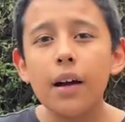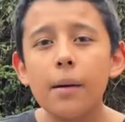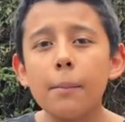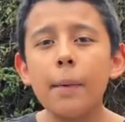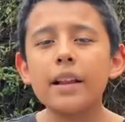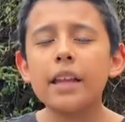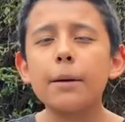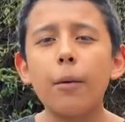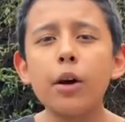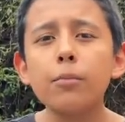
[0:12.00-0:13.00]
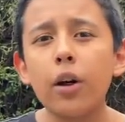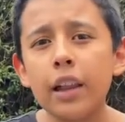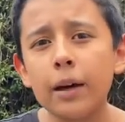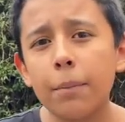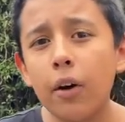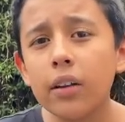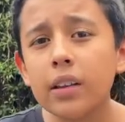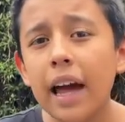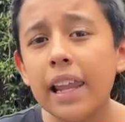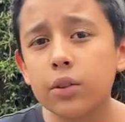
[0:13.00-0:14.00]
melting point, boiling point,
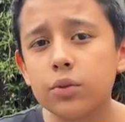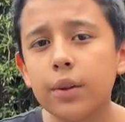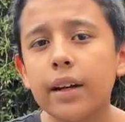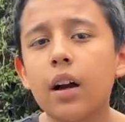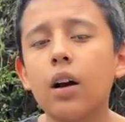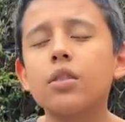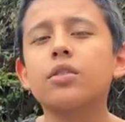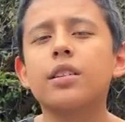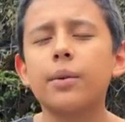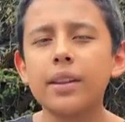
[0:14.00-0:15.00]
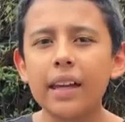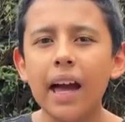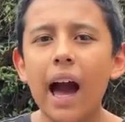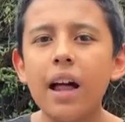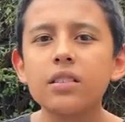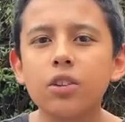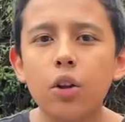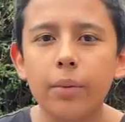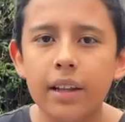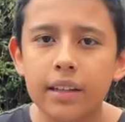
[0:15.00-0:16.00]
electric conductivity and
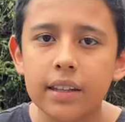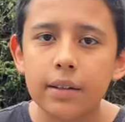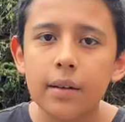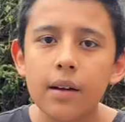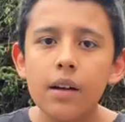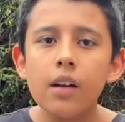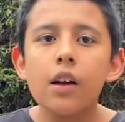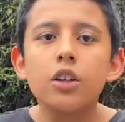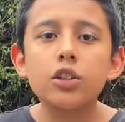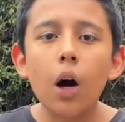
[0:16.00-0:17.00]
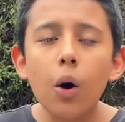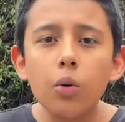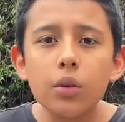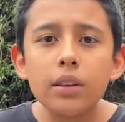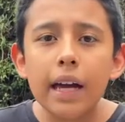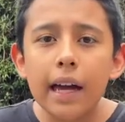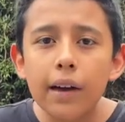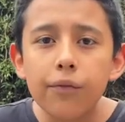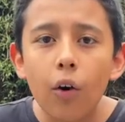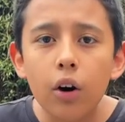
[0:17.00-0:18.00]
solubility. So the
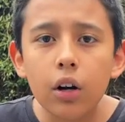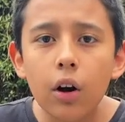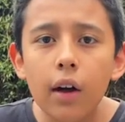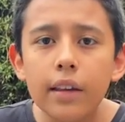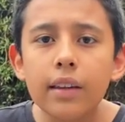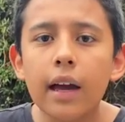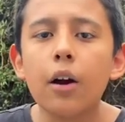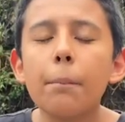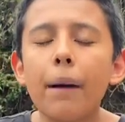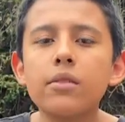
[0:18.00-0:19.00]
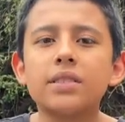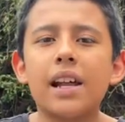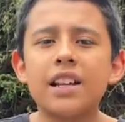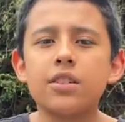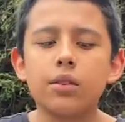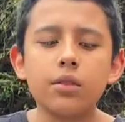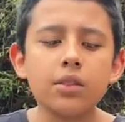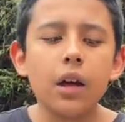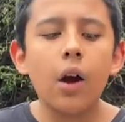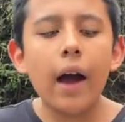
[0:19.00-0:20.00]
four co compounds that I choose
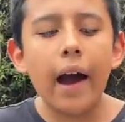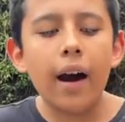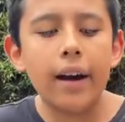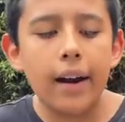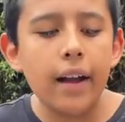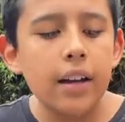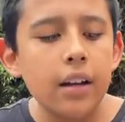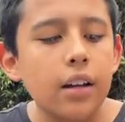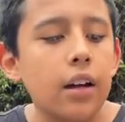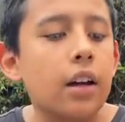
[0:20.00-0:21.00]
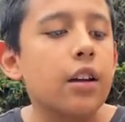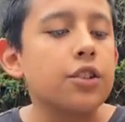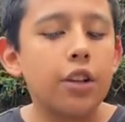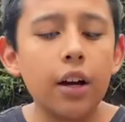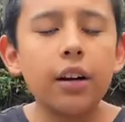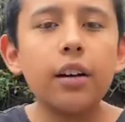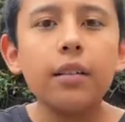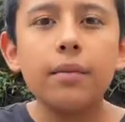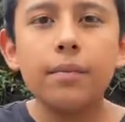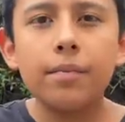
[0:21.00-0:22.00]
are sugar,
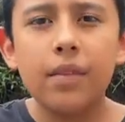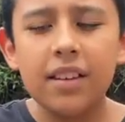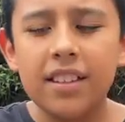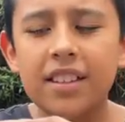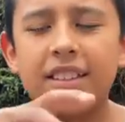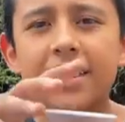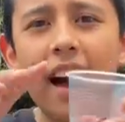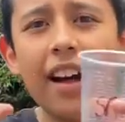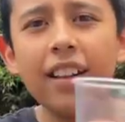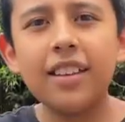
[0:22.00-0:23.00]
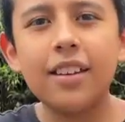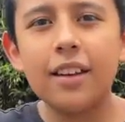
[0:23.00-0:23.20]
salt,